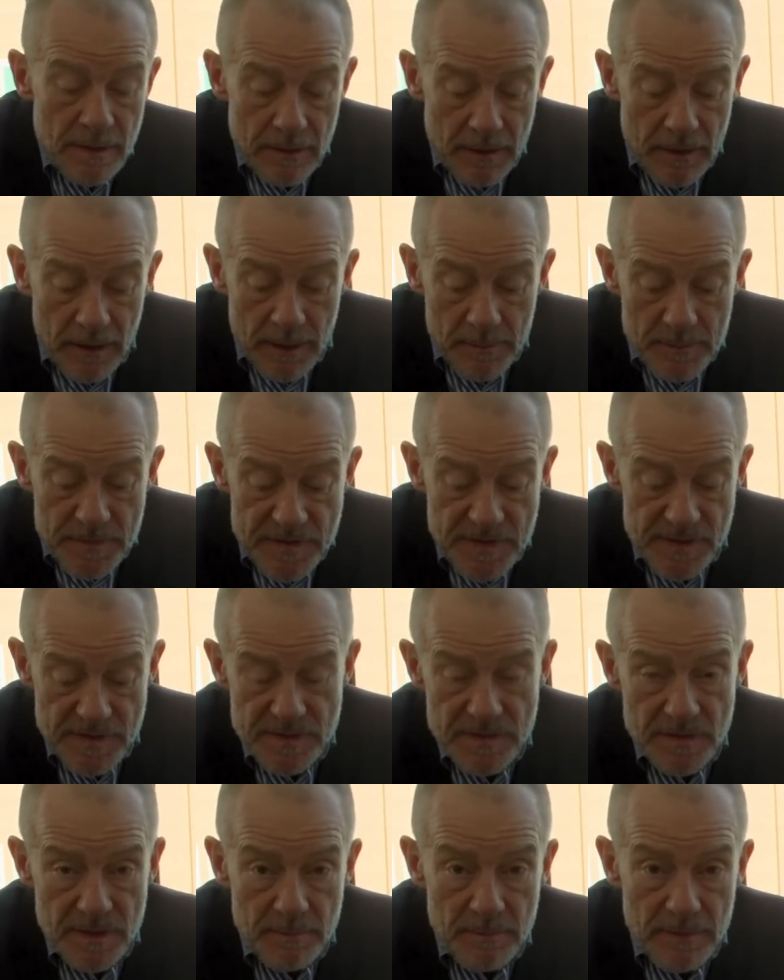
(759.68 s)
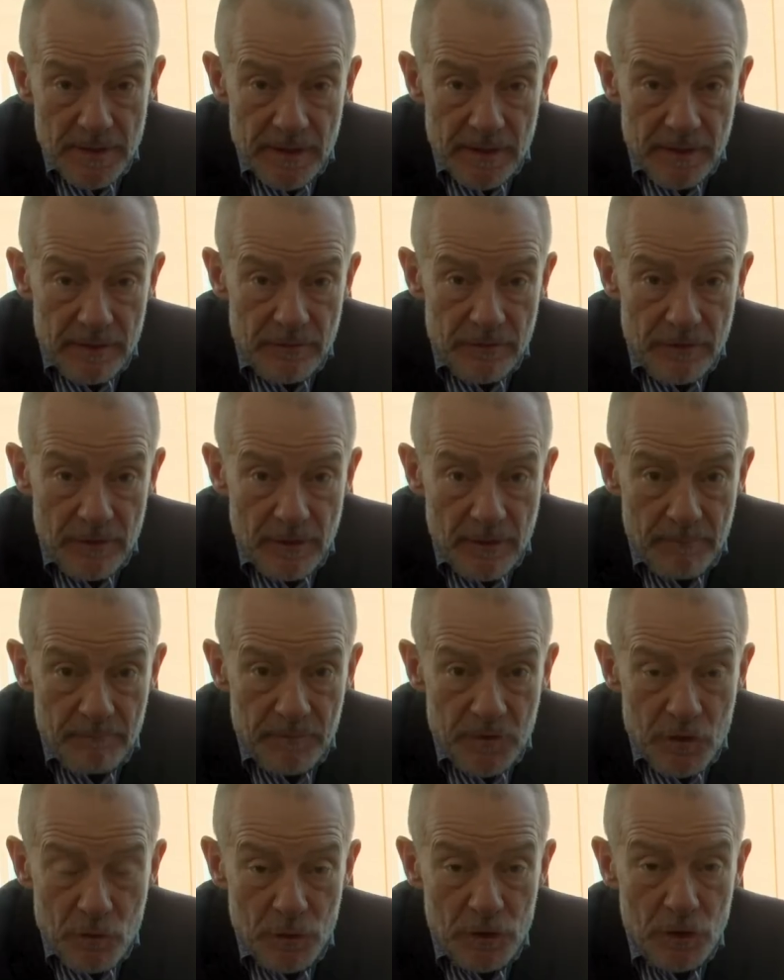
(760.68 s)
um, system and
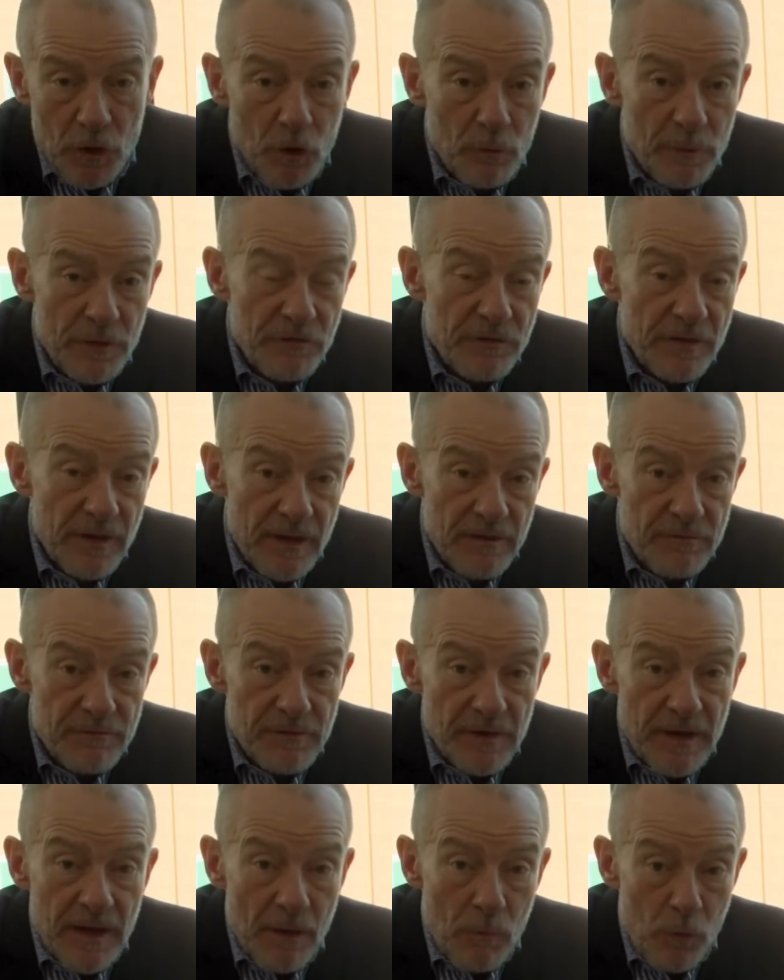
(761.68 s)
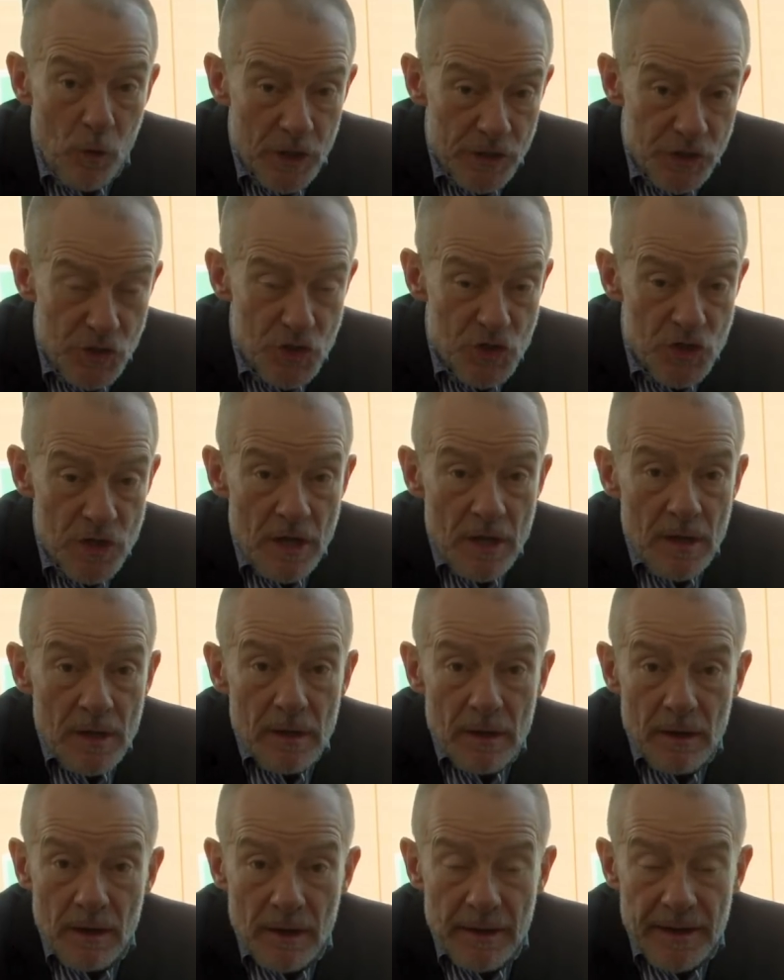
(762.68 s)
um, you will always have a watch
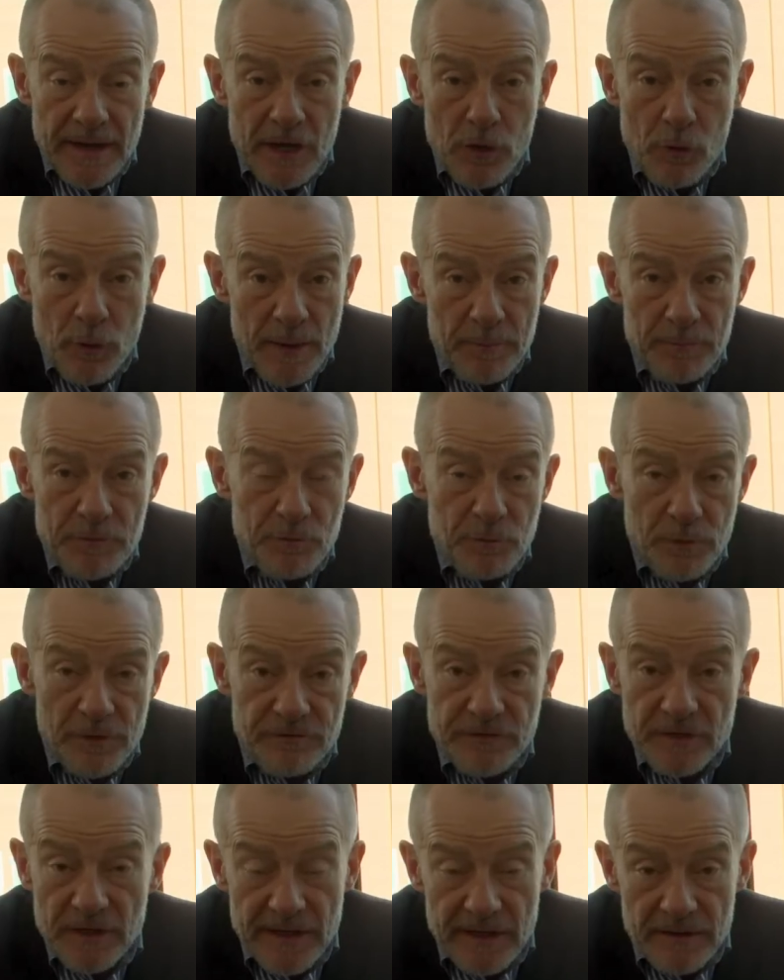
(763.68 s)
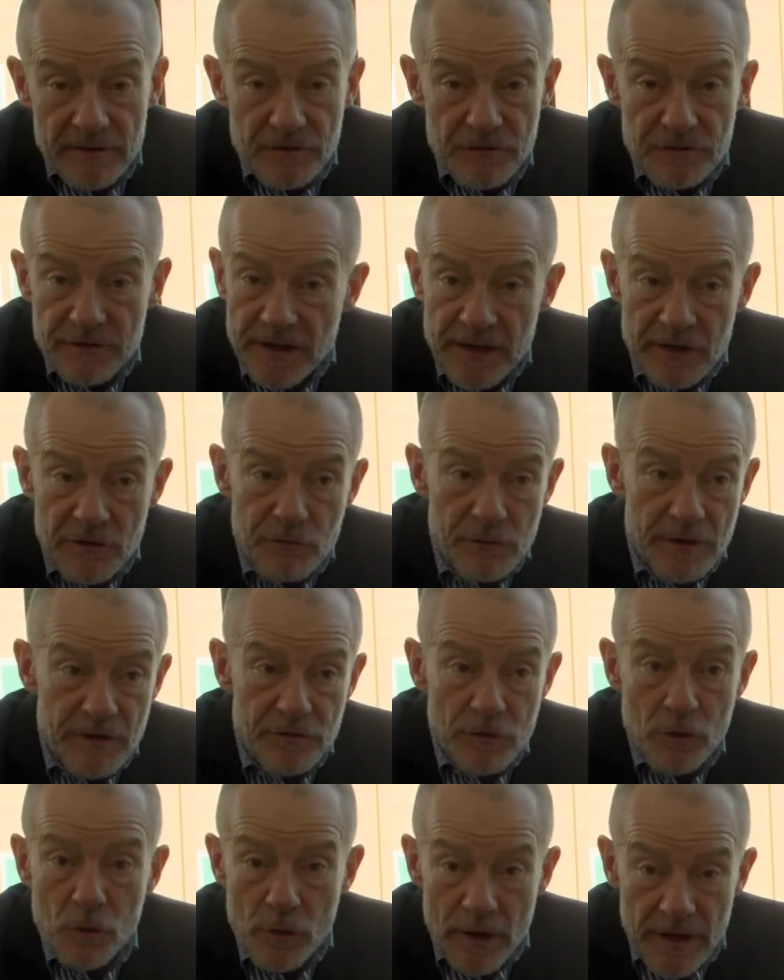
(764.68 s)
uh, equipped with the latest
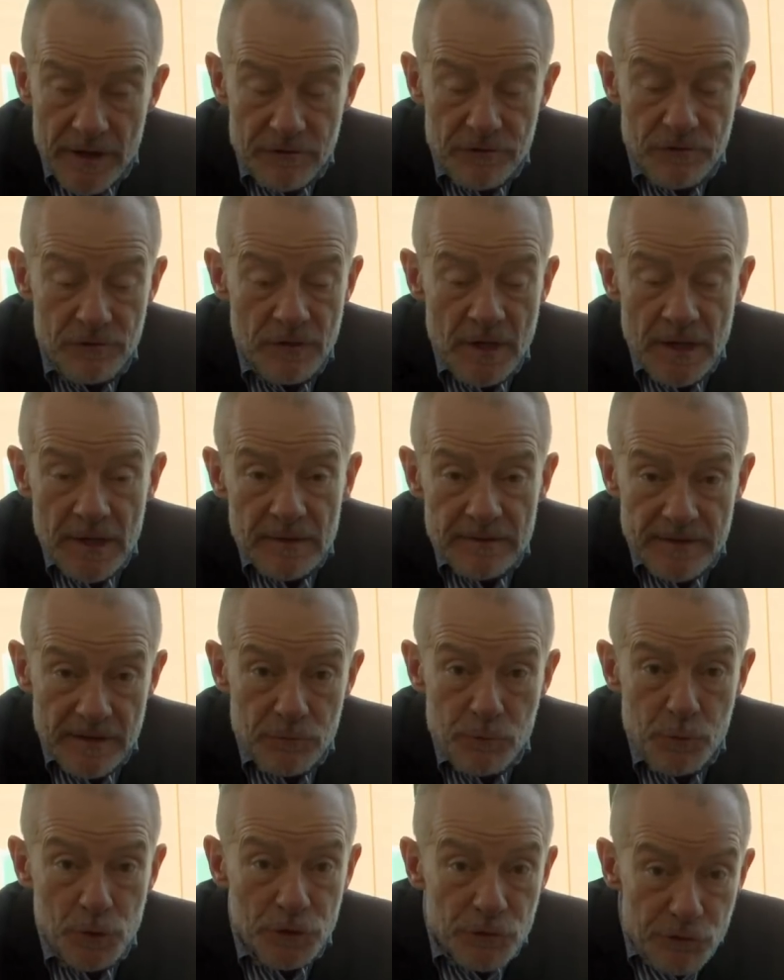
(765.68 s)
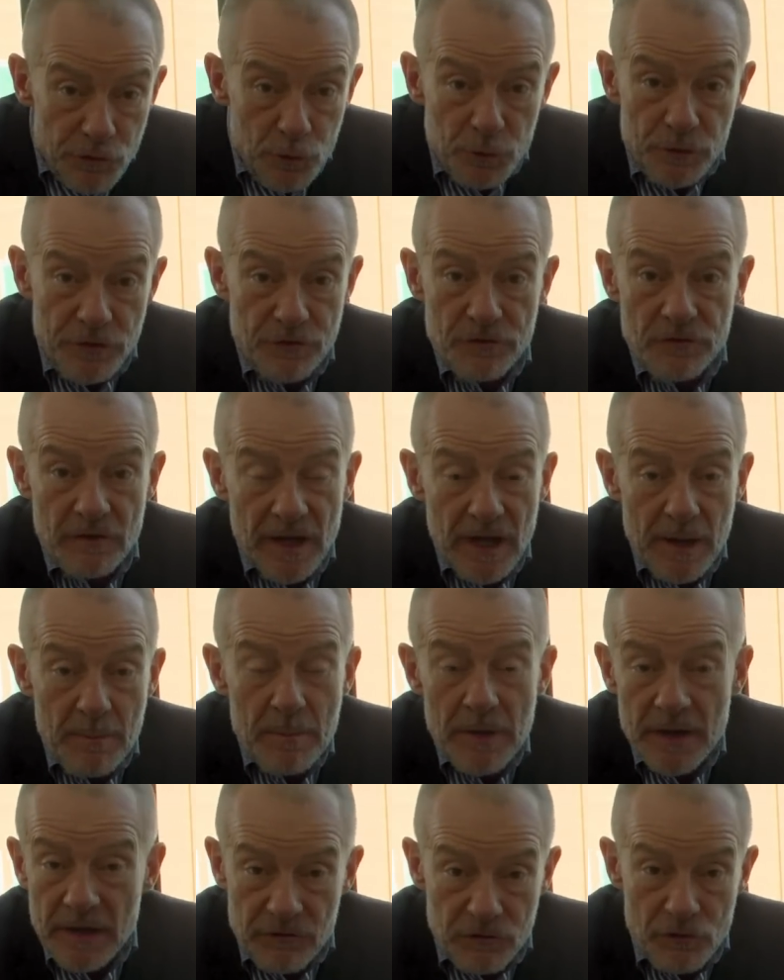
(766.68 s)
Android OS that will do the
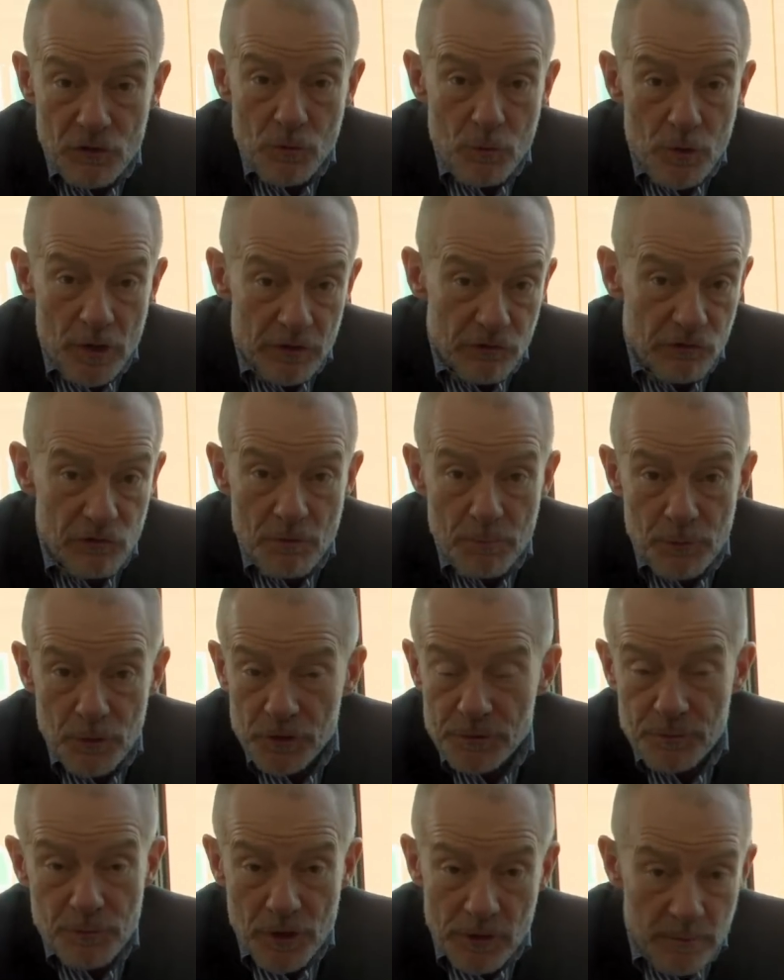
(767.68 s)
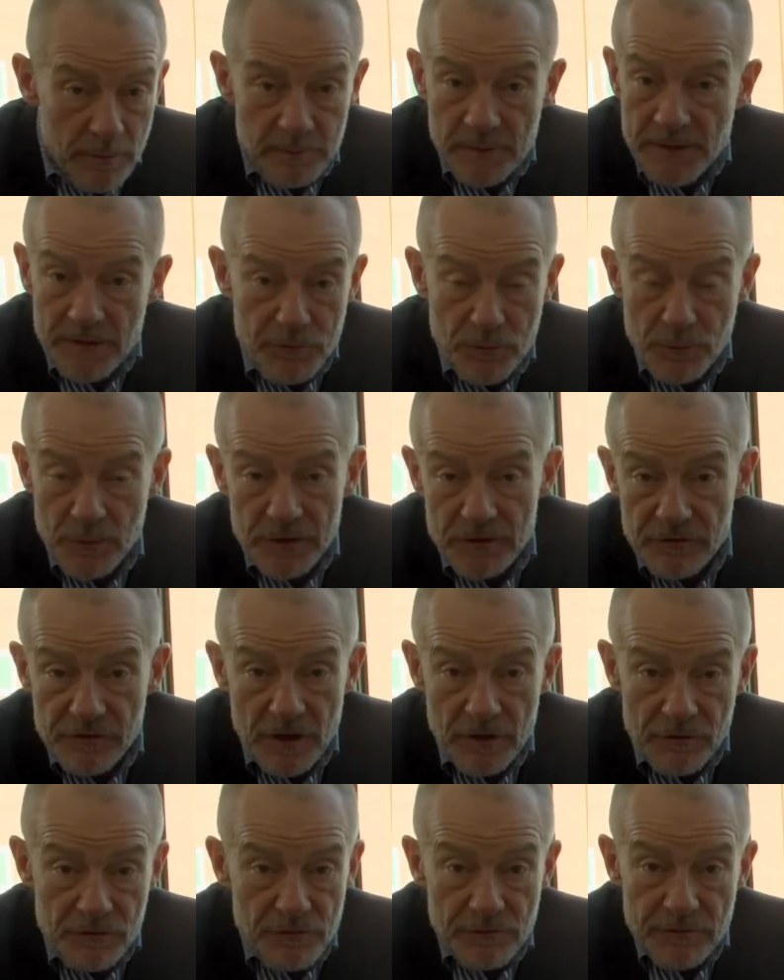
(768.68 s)
same as your watch you bought probably for
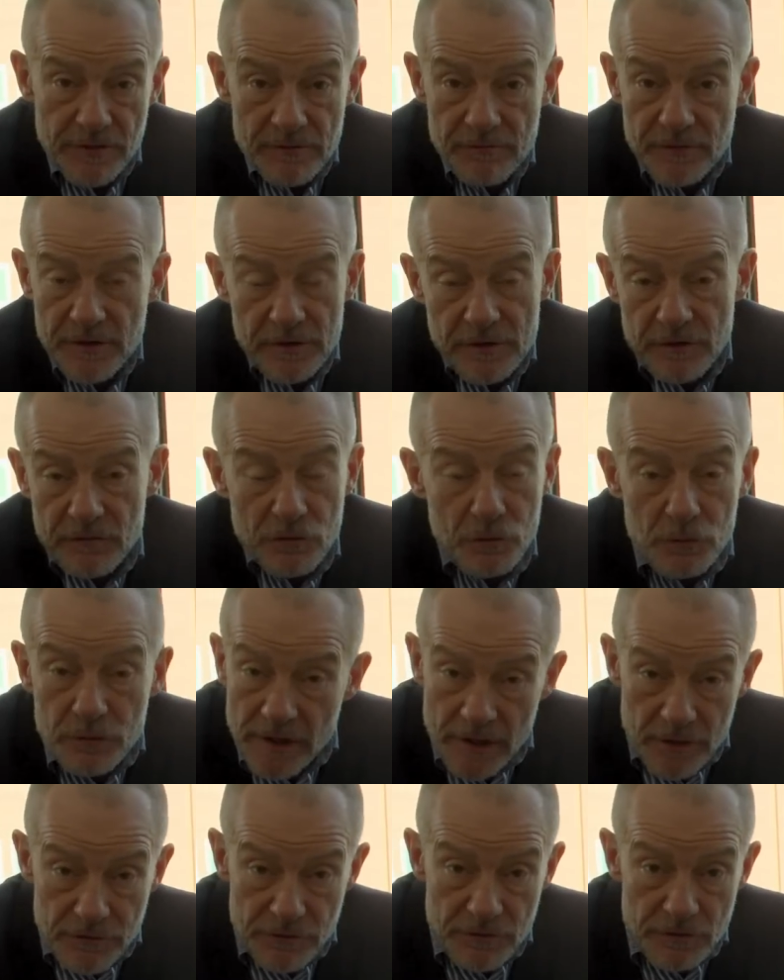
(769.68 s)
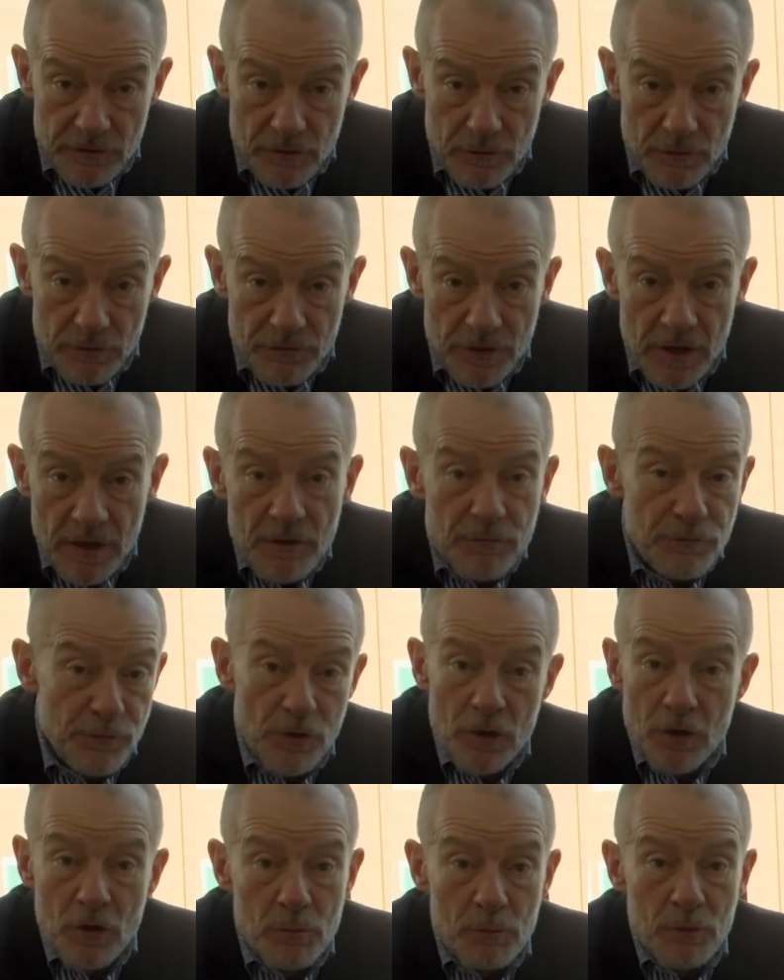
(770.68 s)
1,500, 2,000 euros
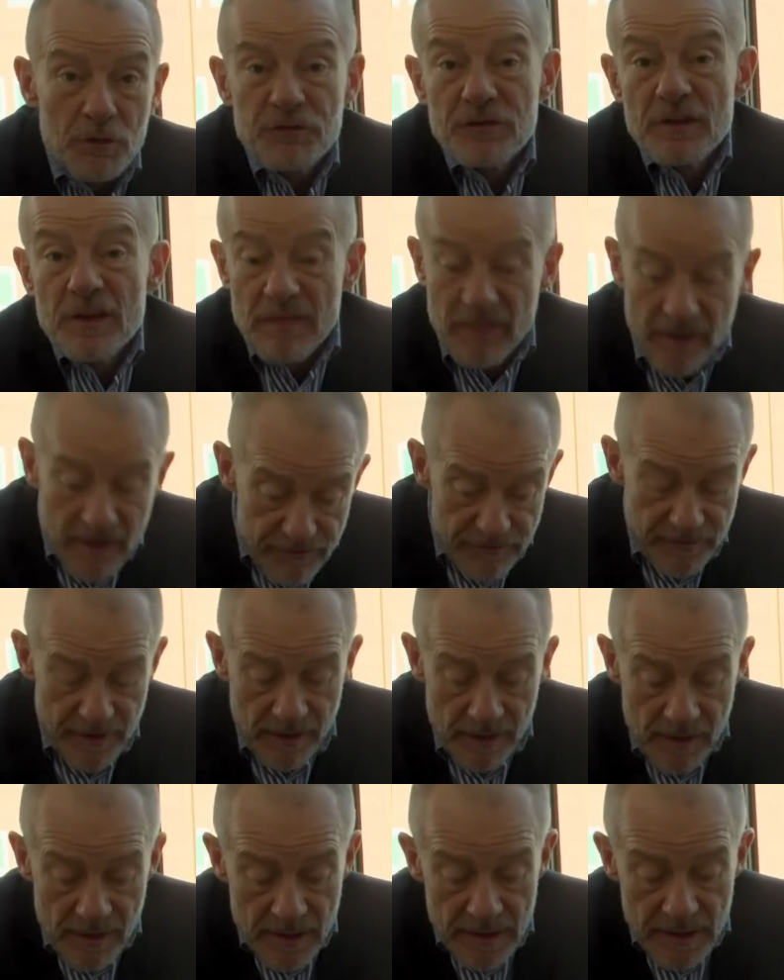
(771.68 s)
for almost nothing.